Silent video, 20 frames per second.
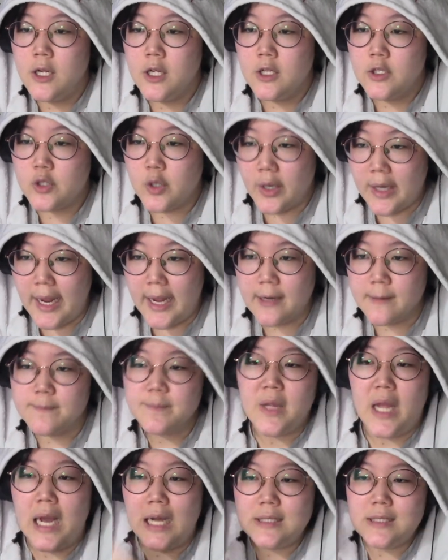So again,
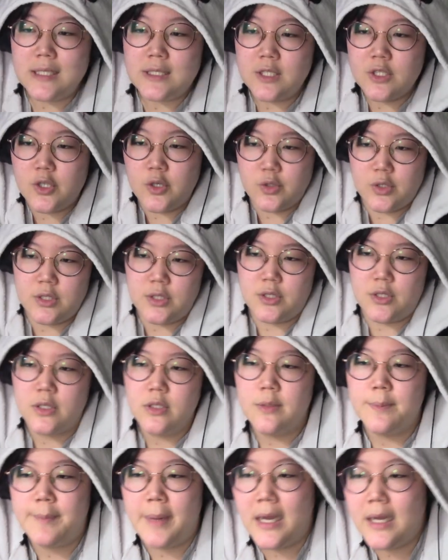Ansatsu
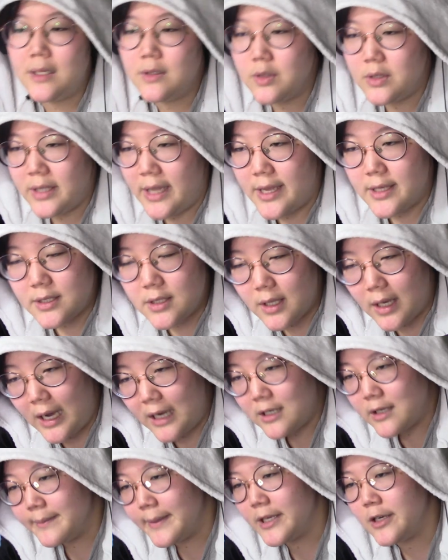Kyoushitsu, Baka to Test,
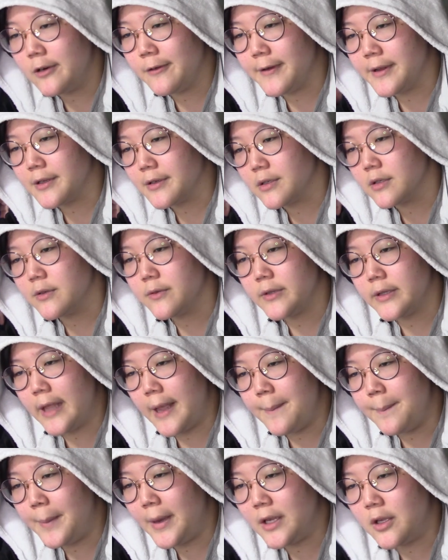Akuma no Riddle,
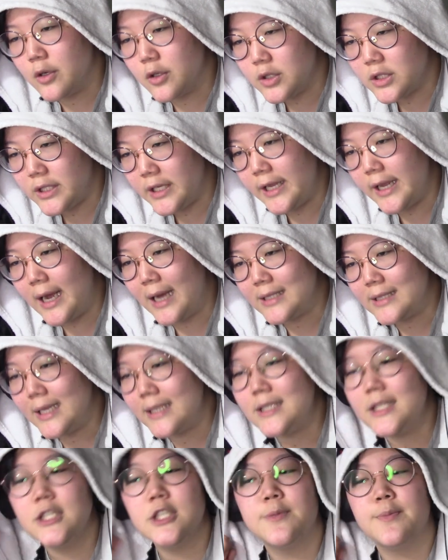Denpa Kyoushi,
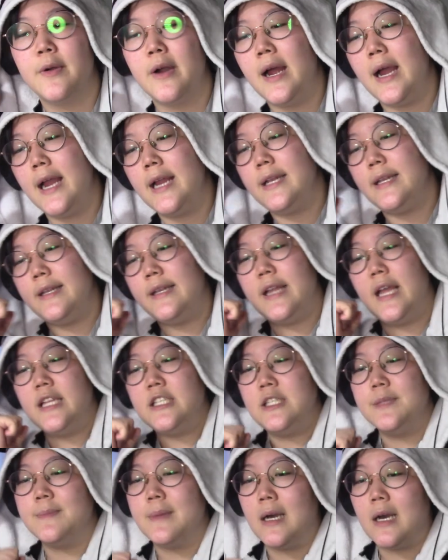Assassin's Pride,
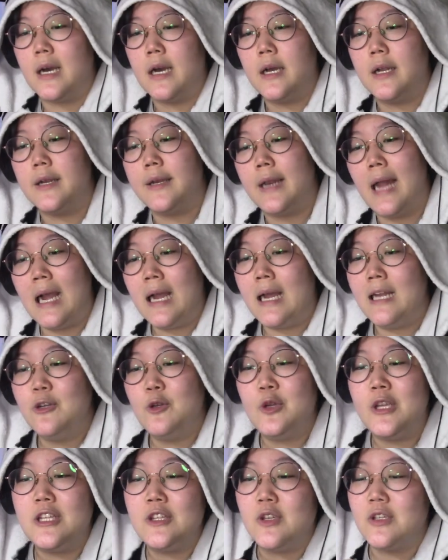Negima, Naka
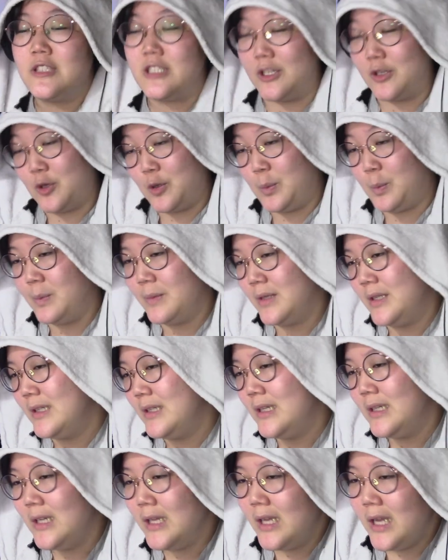no Hito Genome.
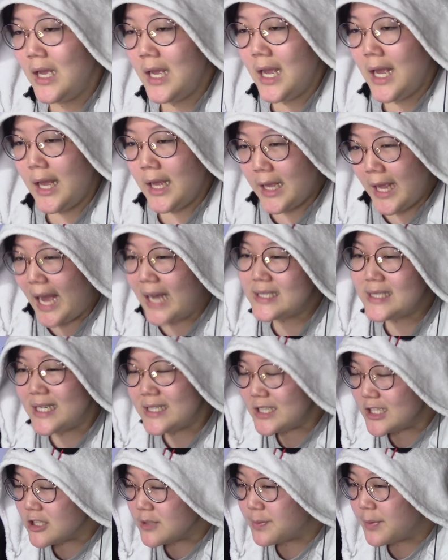
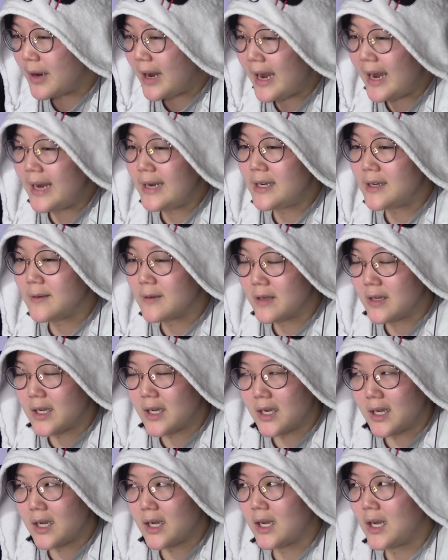Assassin's Pride,
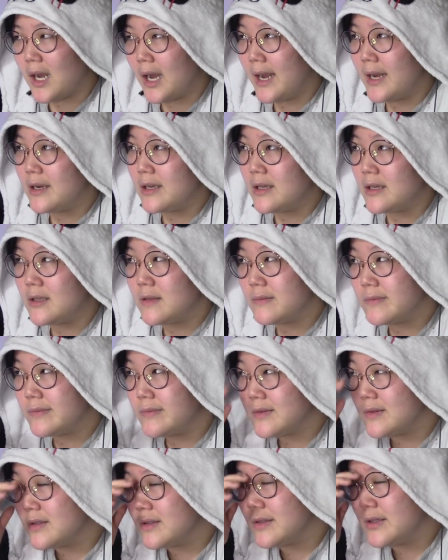kind of,
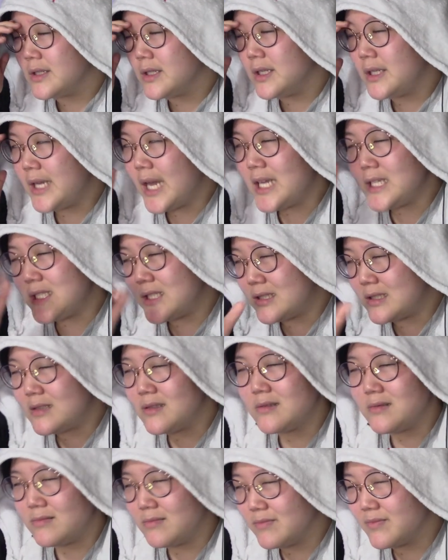yes,
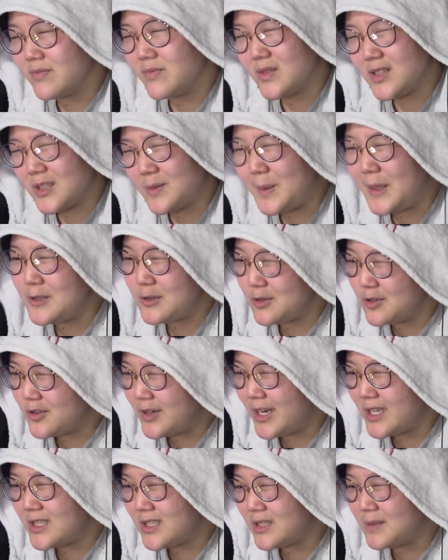special
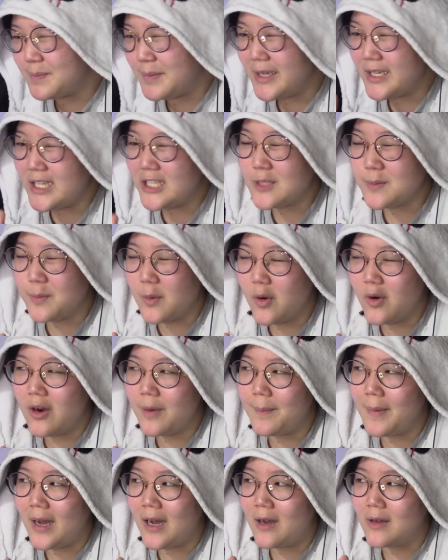traits, but it's more
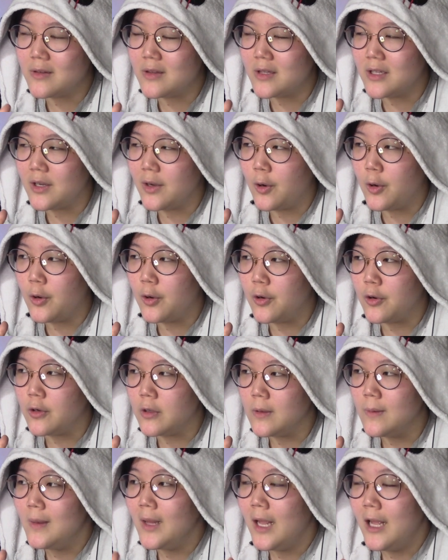about the whole